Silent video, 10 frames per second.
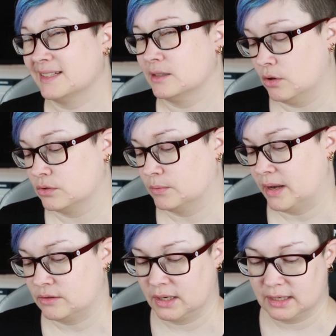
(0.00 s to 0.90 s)
is not
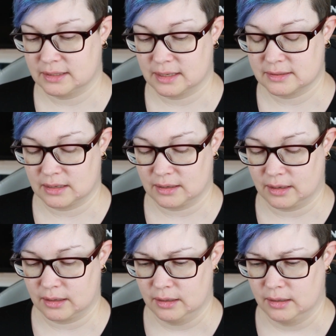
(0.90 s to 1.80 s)
Patrick, it is
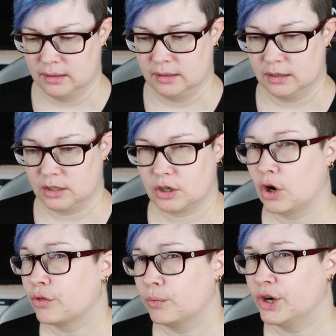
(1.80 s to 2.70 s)

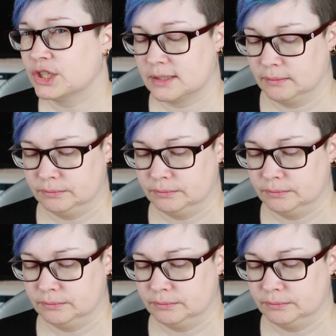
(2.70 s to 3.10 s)
Clothworks